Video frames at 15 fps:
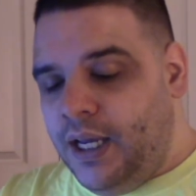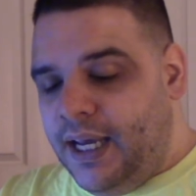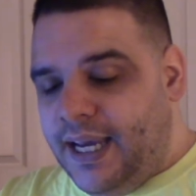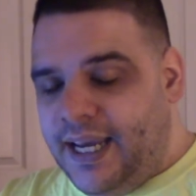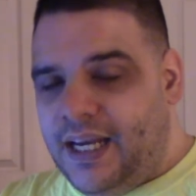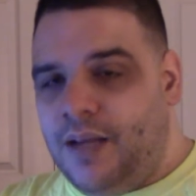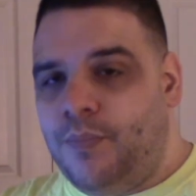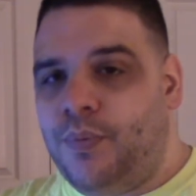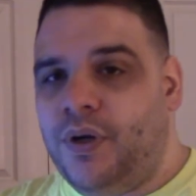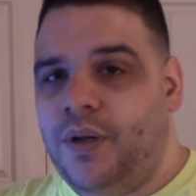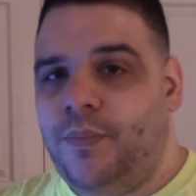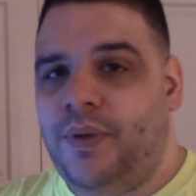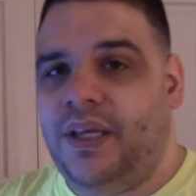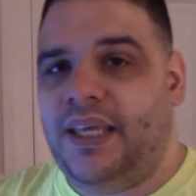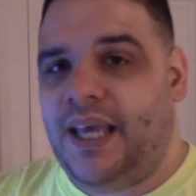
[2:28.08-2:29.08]
And a pretty
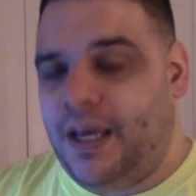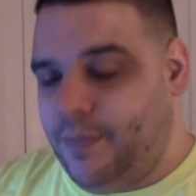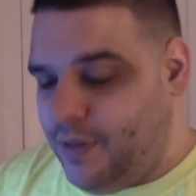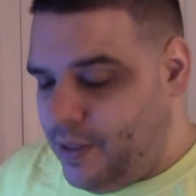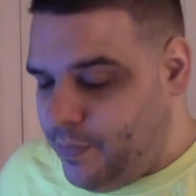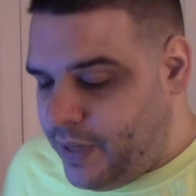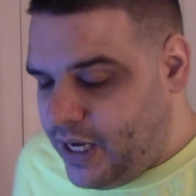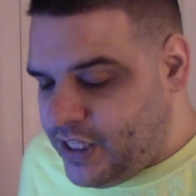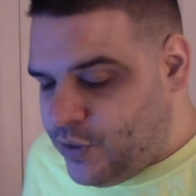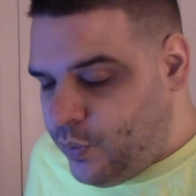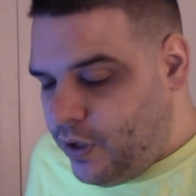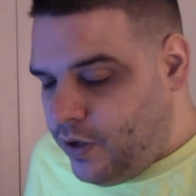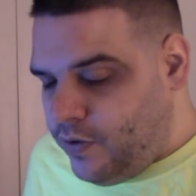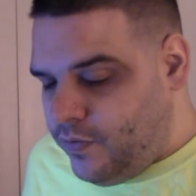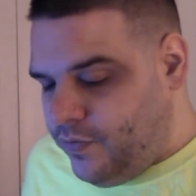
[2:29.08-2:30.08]
big game in the
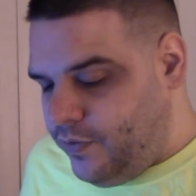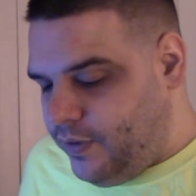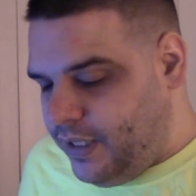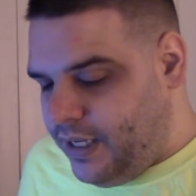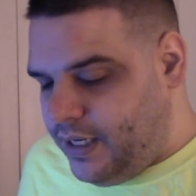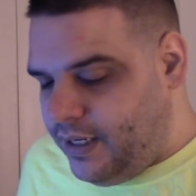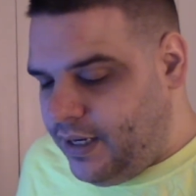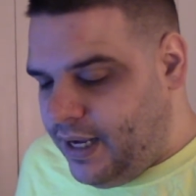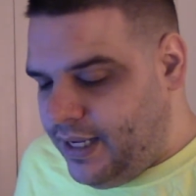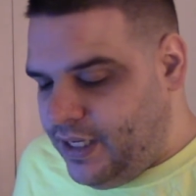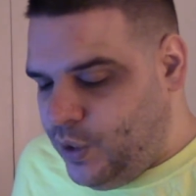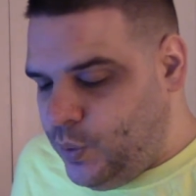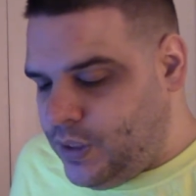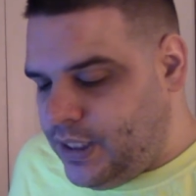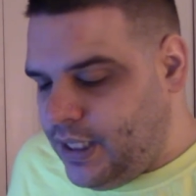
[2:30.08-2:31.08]
Pac-12 late at night.
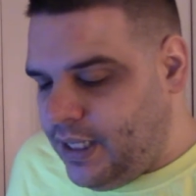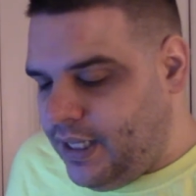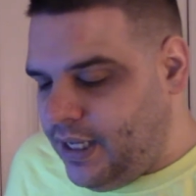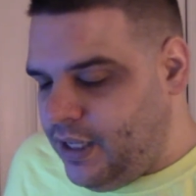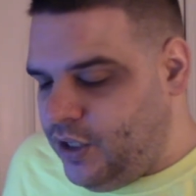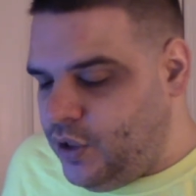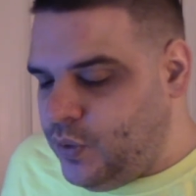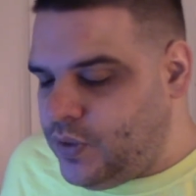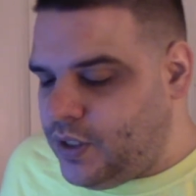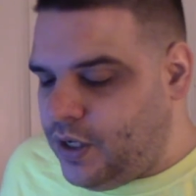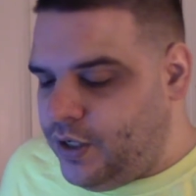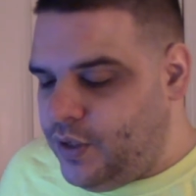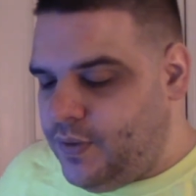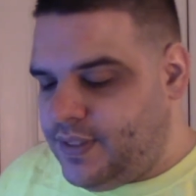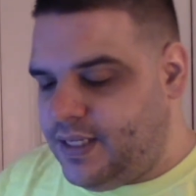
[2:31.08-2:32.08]
UCLA and Utah.
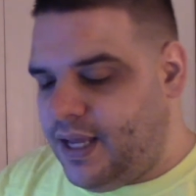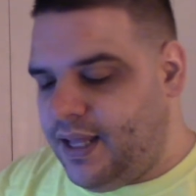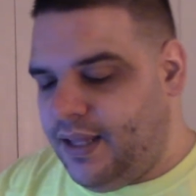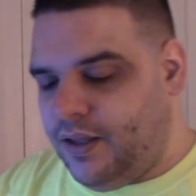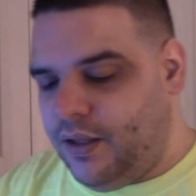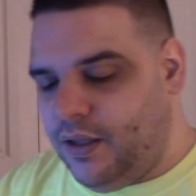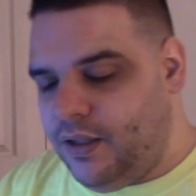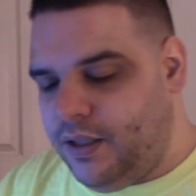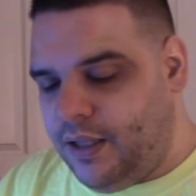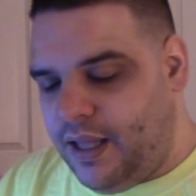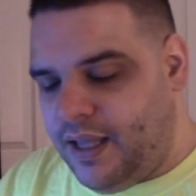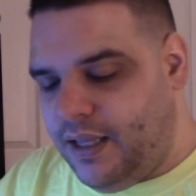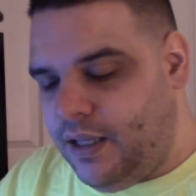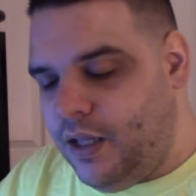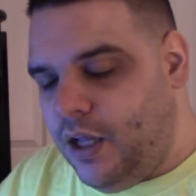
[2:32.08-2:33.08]

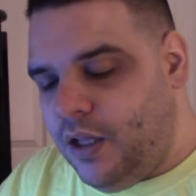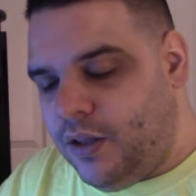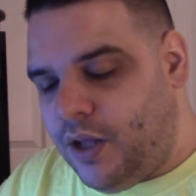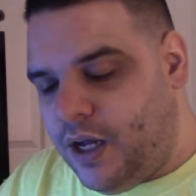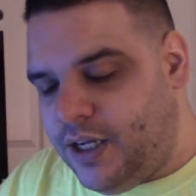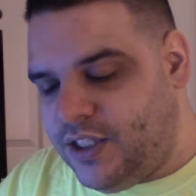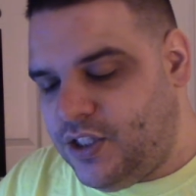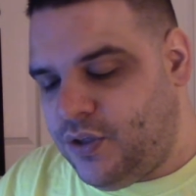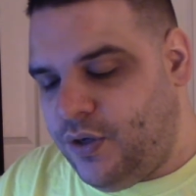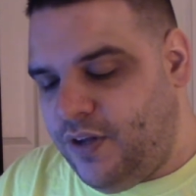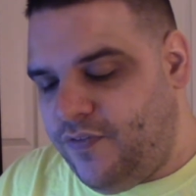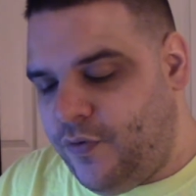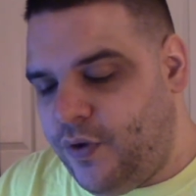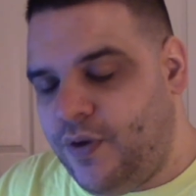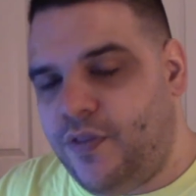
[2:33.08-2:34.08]
UCLA lost
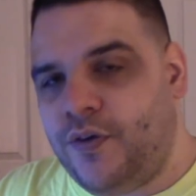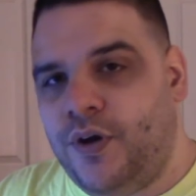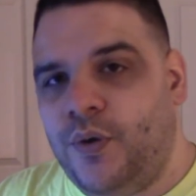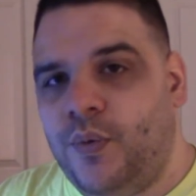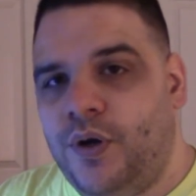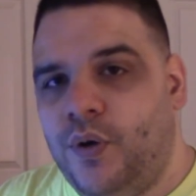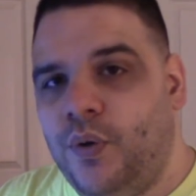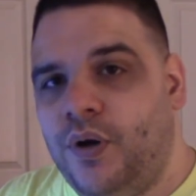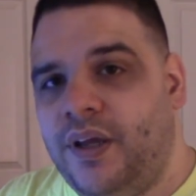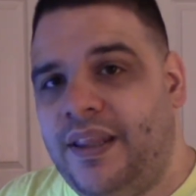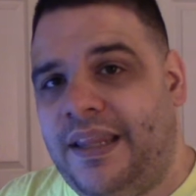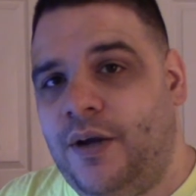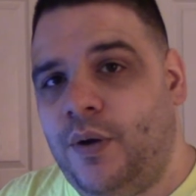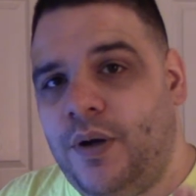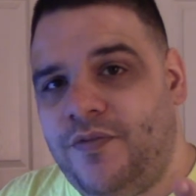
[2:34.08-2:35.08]
34 to 31 to Oregon.
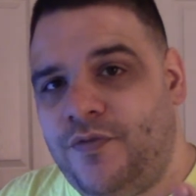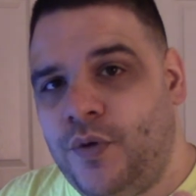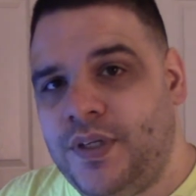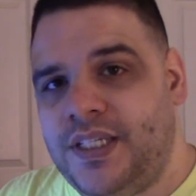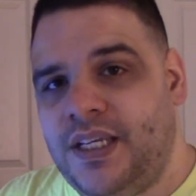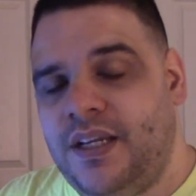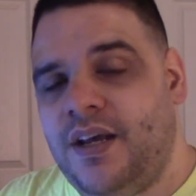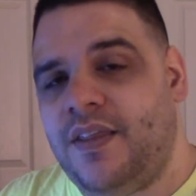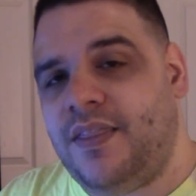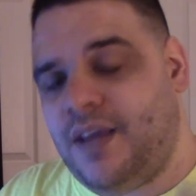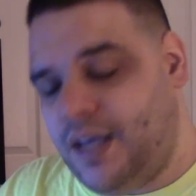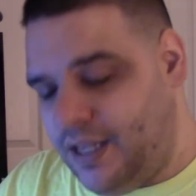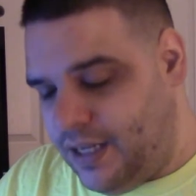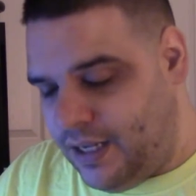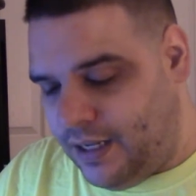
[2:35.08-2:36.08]
They were up 14
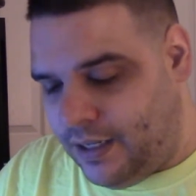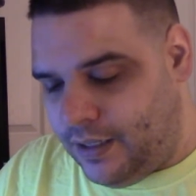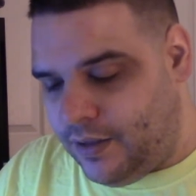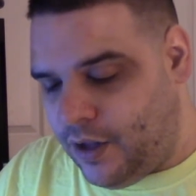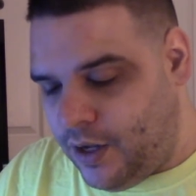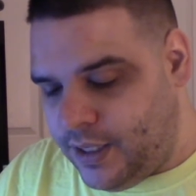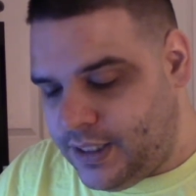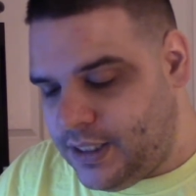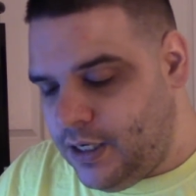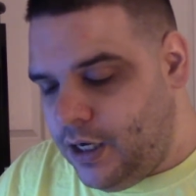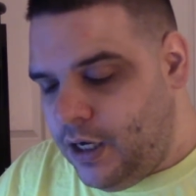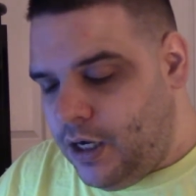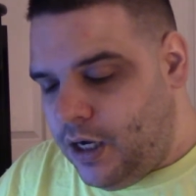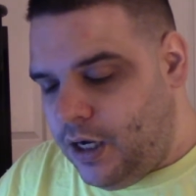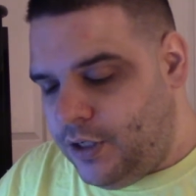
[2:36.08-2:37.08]
nothing, and then they lost.
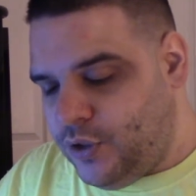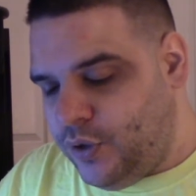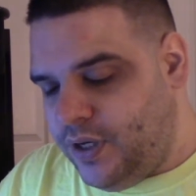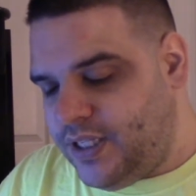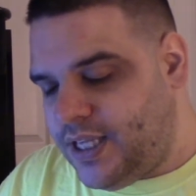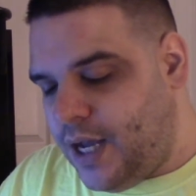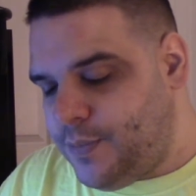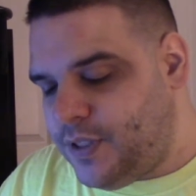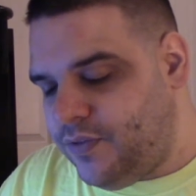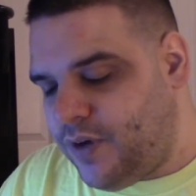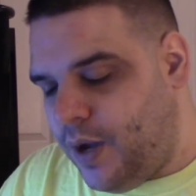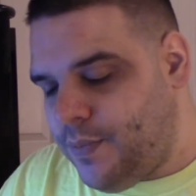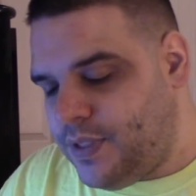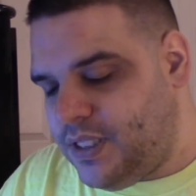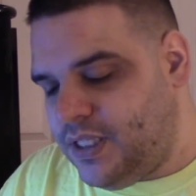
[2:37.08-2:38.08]
Uh, Dorian Thompson
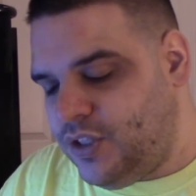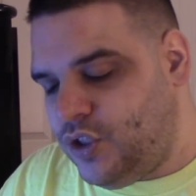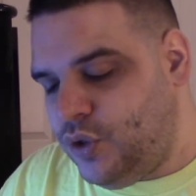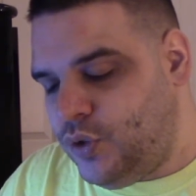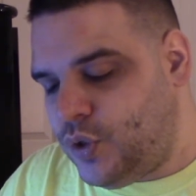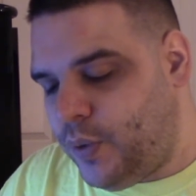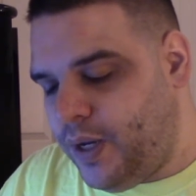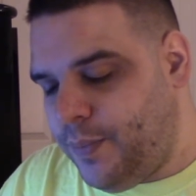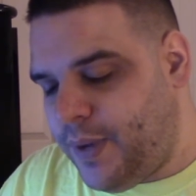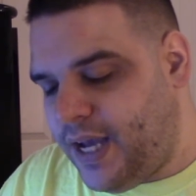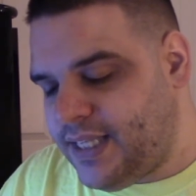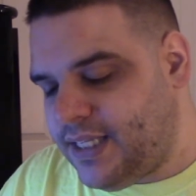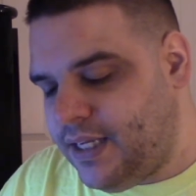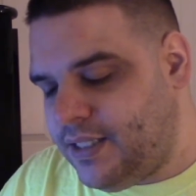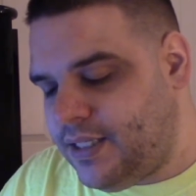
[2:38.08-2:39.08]
Robinson 220
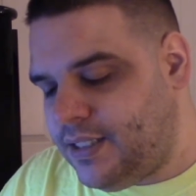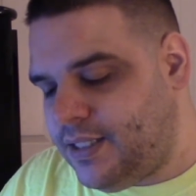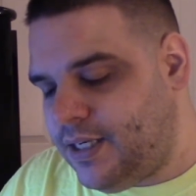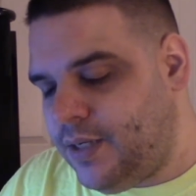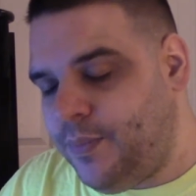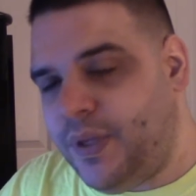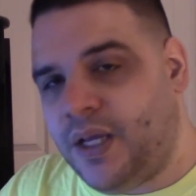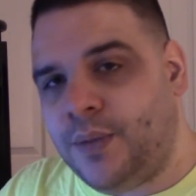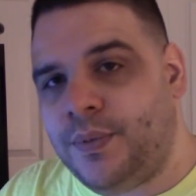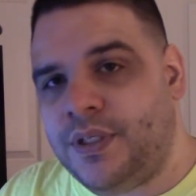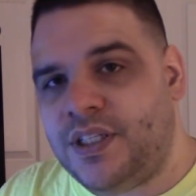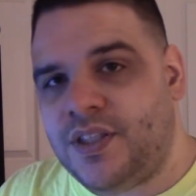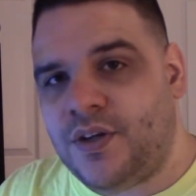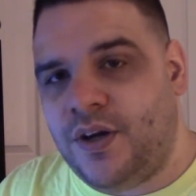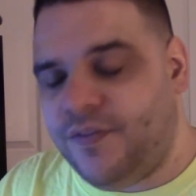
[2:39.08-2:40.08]
passing a touchdown pick
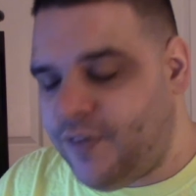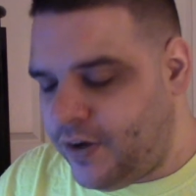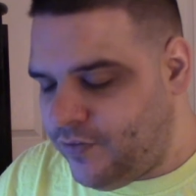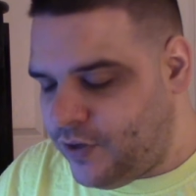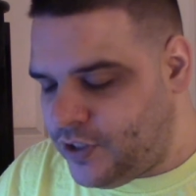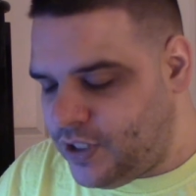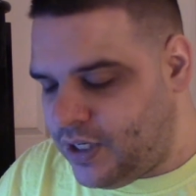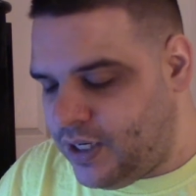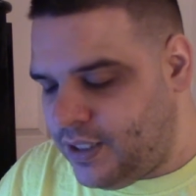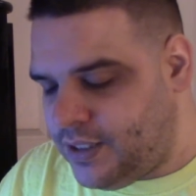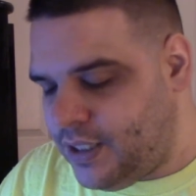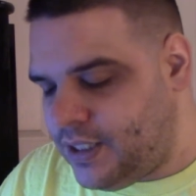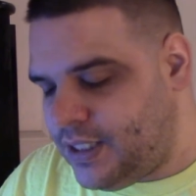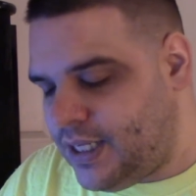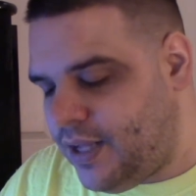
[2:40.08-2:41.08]
plus 35 rushing and a
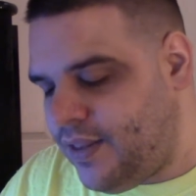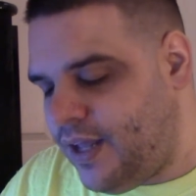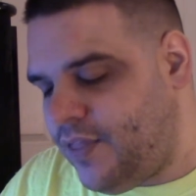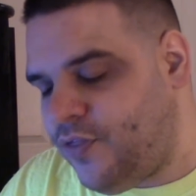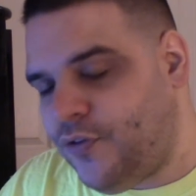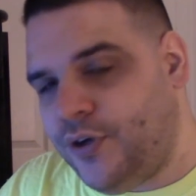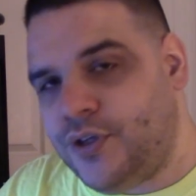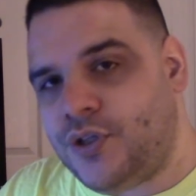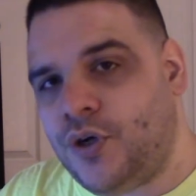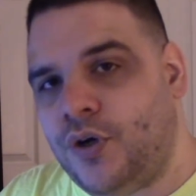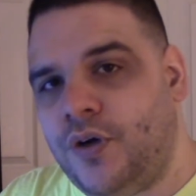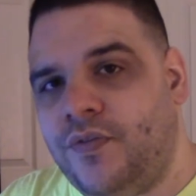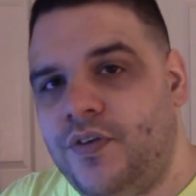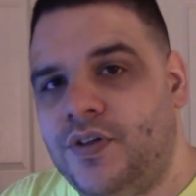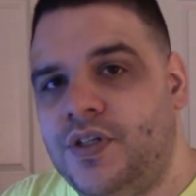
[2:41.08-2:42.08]
touchdown. They had three
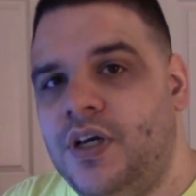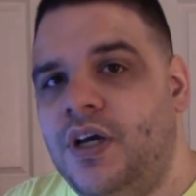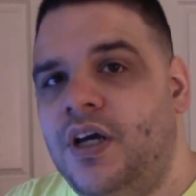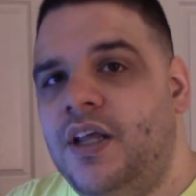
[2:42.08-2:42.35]
turnovers.